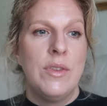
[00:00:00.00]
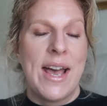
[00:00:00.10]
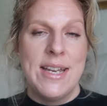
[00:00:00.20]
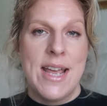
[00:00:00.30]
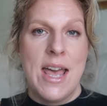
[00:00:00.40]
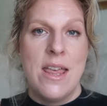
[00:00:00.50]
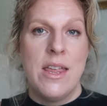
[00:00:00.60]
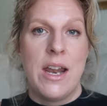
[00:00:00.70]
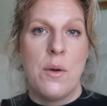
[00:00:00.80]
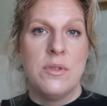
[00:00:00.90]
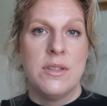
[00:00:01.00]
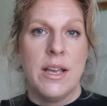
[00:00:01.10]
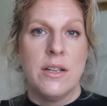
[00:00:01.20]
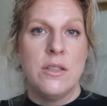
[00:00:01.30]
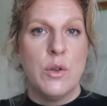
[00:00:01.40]
that day that I was
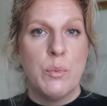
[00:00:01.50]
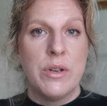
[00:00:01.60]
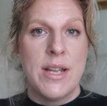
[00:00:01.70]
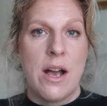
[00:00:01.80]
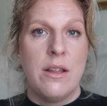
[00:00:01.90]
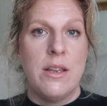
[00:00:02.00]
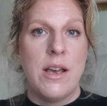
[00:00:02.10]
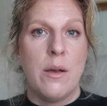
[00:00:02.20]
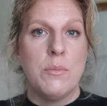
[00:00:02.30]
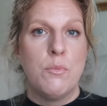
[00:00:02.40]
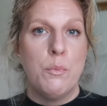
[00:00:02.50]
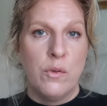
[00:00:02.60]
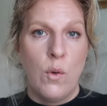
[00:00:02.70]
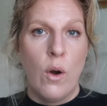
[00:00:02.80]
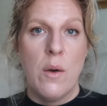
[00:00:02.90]
like super down in the dumps
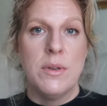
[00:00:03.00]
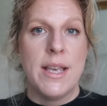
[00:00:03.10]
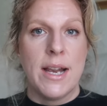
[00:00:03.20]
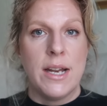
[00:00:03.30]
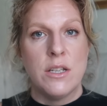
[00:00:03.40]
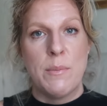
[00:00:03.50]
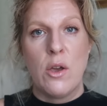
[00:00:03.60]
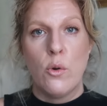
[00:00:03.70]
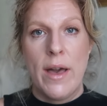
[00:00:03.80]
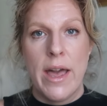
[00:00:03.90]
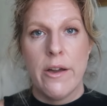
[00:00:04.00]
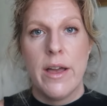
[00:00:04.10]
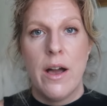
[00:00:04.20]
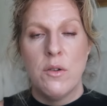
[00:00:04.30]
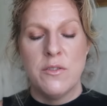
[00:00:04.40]
before I was getting to my gray
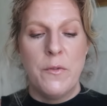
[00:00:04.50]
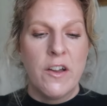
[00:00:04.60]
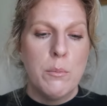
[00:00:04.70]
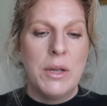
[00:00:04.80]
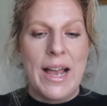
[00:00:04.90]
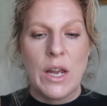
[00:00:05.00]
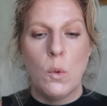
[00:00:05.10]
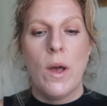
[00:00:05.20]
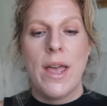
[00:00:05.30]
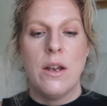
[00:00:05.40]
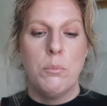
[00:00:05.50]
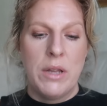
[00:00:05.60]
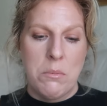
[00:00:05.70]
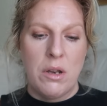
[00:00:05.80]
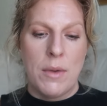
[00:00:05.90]
area. I was very black and white and
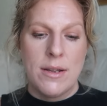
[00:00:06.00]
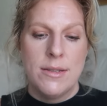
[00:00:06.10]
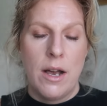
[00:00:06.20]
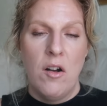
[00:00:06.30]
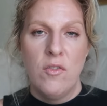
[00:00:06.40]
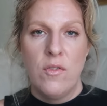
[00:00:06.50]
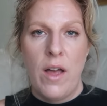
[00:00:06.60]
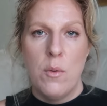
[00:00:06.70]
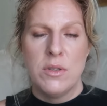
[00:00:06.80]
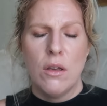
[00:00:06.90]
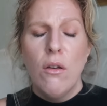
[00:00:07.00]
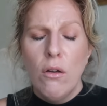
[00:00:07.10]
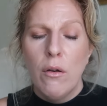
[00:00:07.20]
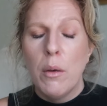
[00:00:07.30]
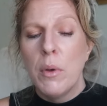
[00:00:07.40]
blamed myself. I was like,
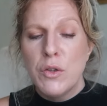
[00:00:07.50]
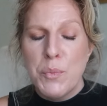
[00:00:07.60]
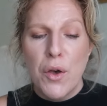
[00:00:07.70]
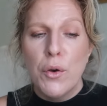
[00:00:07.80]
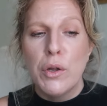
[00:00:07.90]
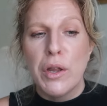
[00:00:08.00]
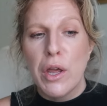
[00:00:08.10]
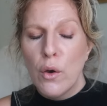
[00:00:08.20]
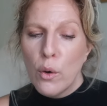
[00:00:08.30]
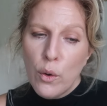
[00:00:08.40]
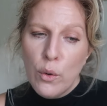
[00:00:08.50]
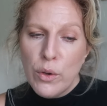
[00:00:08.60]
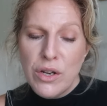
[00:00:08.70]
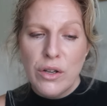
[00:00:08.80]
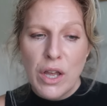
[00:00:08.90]
oh, I must be ugly, or oh,
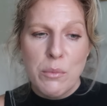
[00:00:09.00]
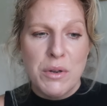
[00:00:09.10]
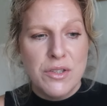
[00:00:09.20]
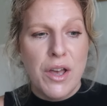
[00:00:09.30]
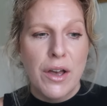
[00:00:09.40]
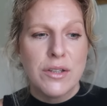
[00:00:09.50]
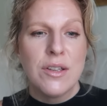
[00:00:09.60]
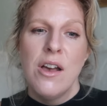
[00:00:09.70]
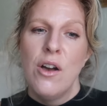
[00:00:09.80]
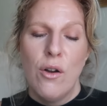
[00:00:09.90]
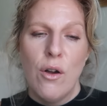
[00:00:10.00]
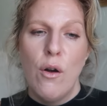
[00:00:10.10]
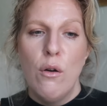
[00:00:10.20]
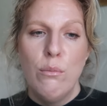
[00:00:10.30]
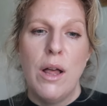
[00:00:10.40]
you didn't like my sex, or
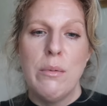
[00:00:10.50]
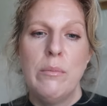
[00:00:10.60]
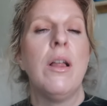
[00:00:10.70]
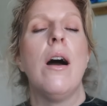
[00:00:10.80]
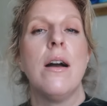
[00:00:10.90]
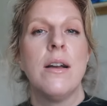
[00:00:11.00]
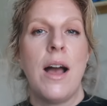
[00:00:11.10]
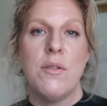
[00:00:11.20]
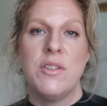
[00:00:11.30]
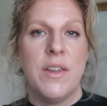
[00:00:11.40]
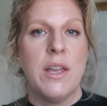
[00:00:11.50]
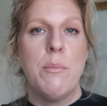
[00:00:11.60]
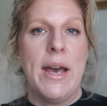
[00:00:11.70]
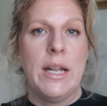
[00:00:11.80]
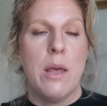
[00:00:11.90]
oh, blah, blah, blah. I was feeling
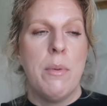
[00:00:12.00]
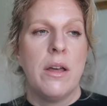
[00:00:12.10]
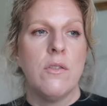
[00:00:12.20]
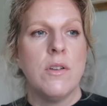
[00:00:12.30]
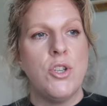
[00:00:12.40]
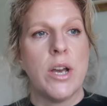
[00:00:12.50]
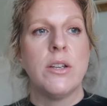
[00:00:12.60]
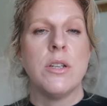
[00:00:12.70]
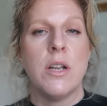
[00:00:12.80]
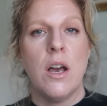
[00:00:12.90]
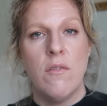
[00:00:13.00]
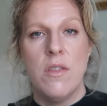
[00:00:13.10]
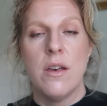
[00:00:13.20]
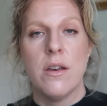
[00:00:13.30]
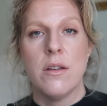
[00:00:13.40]
badly about the rejection of
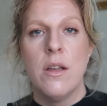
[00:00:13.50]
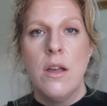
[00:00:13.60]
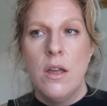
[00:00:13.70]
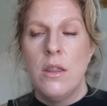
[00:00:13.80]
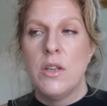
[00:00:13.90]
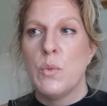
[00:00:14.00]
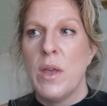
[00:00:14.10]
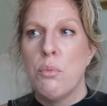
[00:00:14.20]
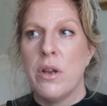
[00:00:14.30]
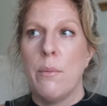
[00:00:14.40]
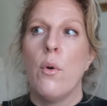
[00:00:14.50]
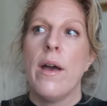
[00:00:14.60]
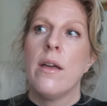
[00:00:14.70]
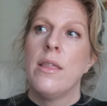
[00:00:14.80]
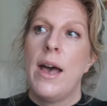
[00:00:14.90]
the, the sweet pretty
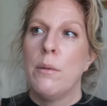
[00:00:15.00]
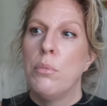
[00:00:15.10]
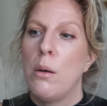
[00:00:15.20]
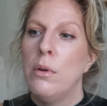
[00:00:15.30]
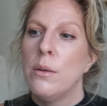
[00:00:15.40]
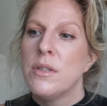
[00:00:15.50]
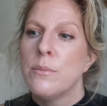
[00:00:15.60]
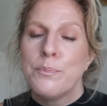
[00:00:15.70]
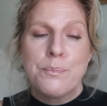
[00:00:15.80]
boy that had problems.